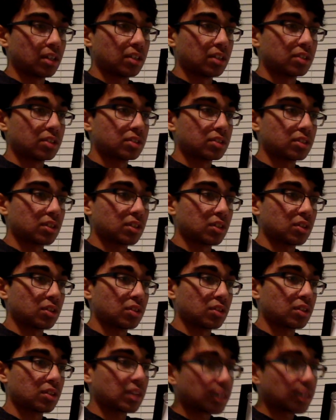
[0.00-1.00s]
So
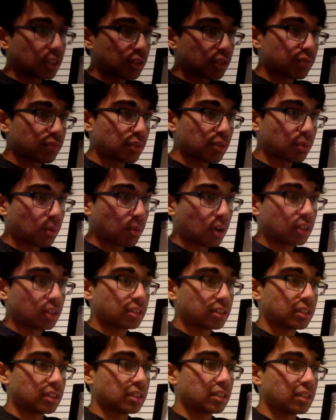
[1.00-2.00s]
thank you for
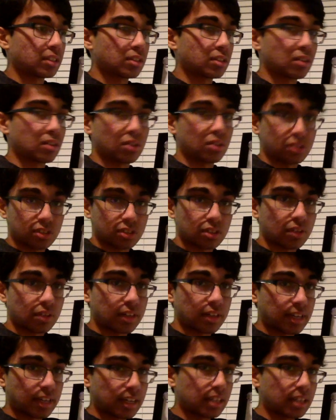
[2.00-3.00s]
watching. Also, I
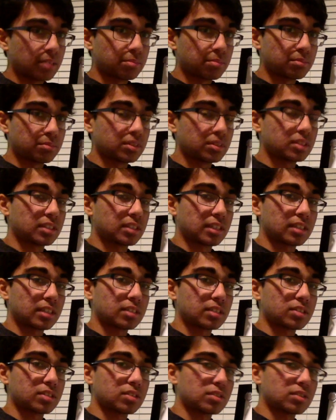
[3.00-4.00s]
am sick,
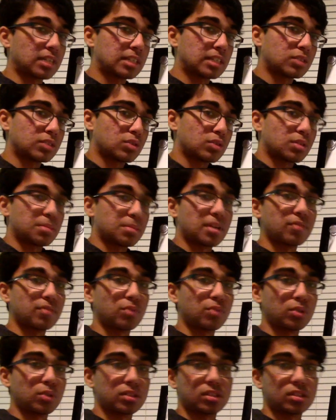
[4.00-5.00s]
so that's why my
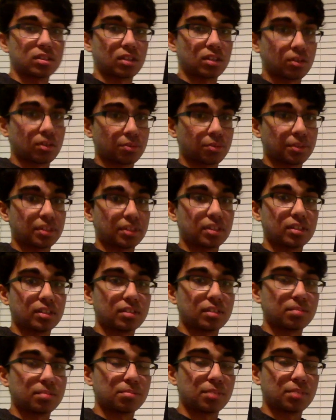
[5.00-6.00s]
voice is all weird.
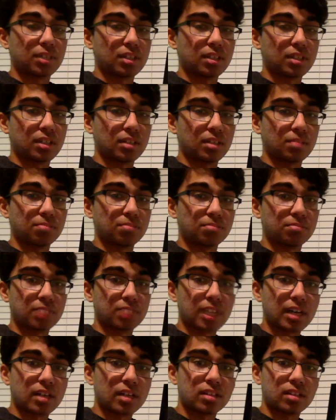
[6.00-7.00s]
But
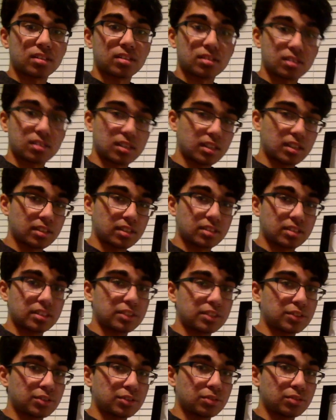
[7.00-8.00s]
yeah, I'll see
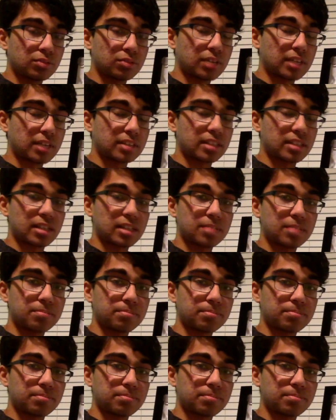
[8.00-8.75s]
you next time.